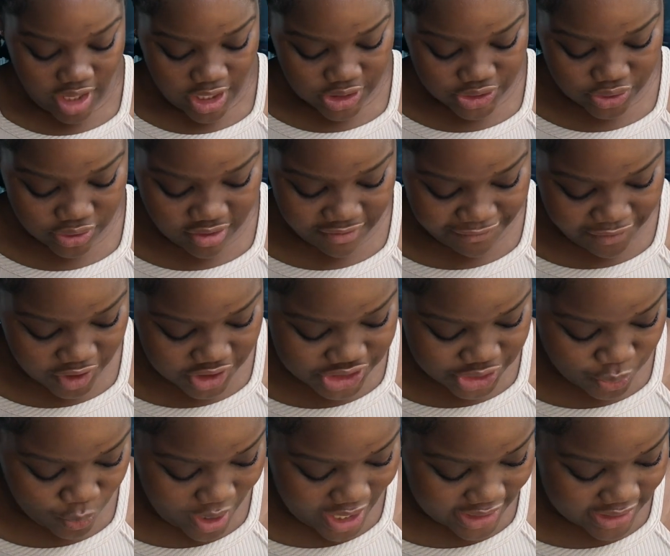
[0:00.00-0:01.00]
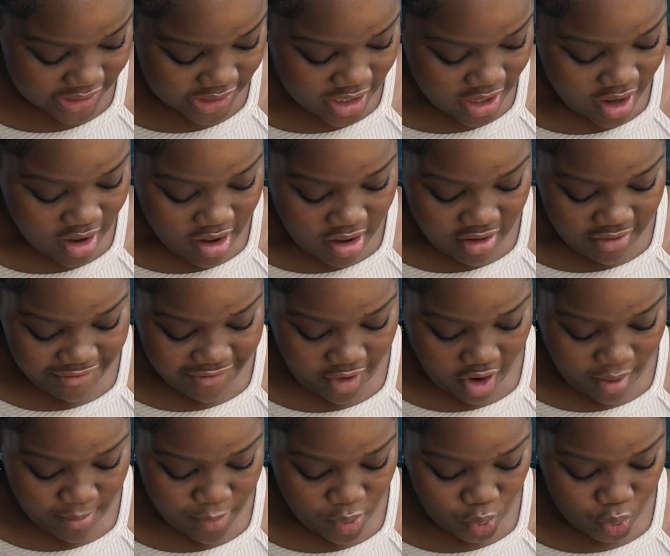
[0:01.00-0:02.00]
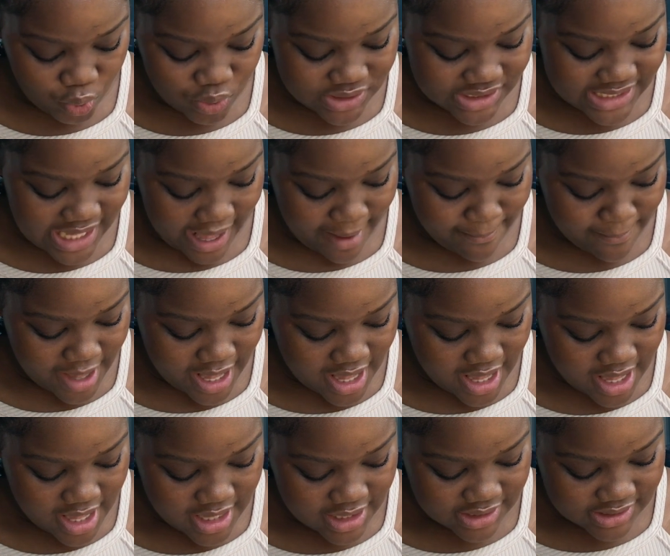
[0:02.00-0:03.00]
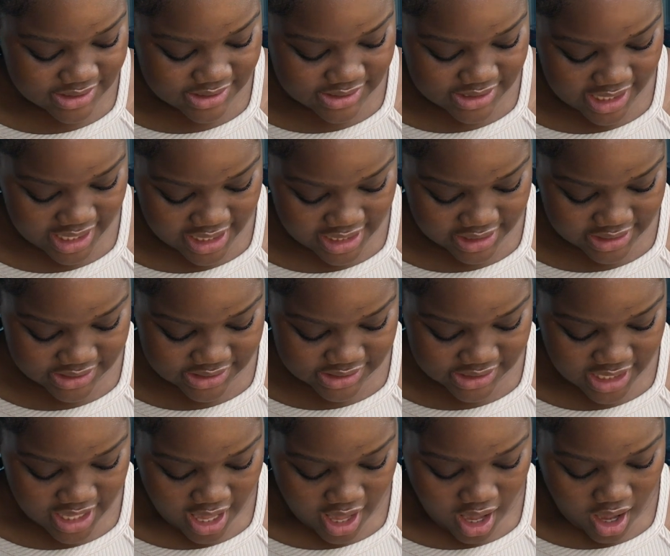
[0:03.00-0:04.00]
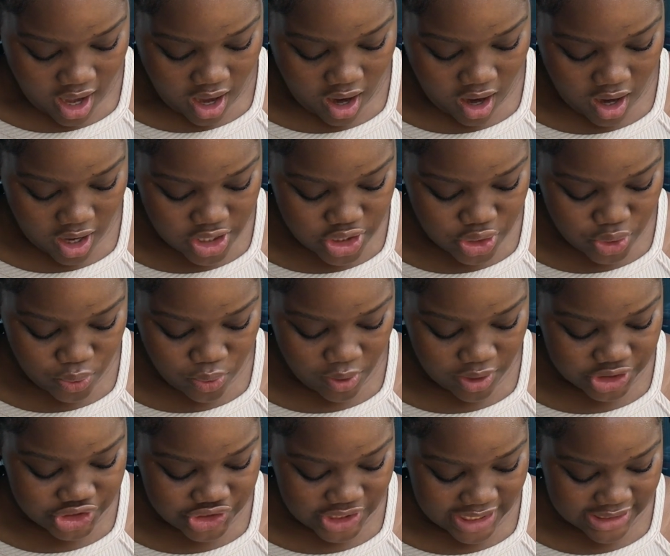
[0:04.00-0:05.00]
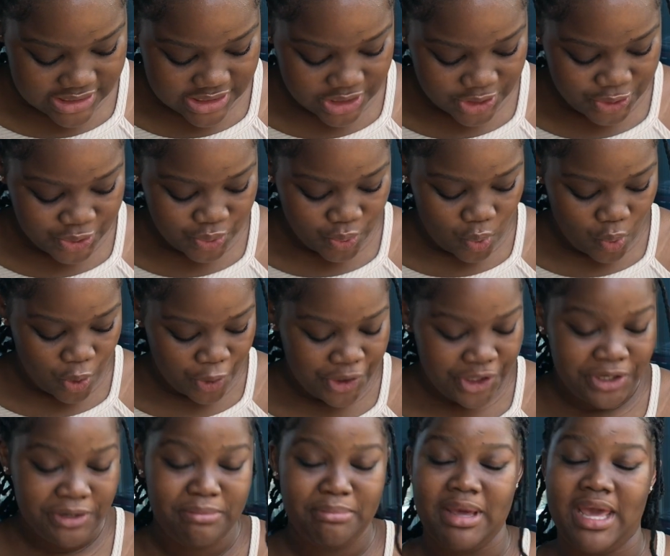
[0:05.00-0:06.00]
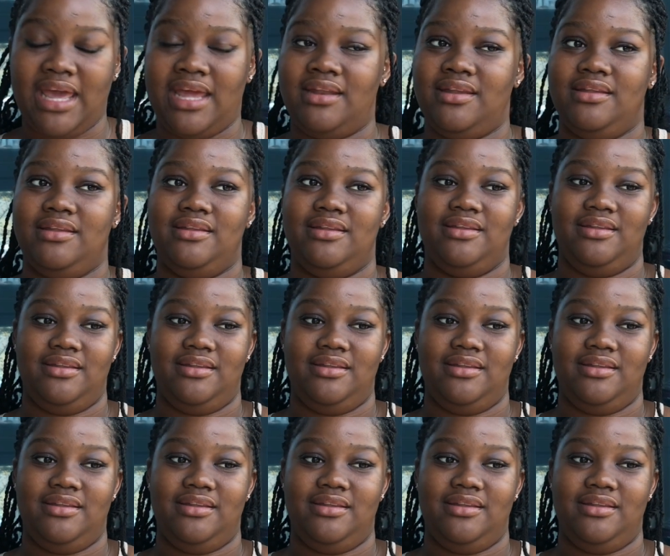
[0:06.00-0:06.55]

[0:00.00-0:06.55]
So the first one from Uzama says, are you attracted to Korean men?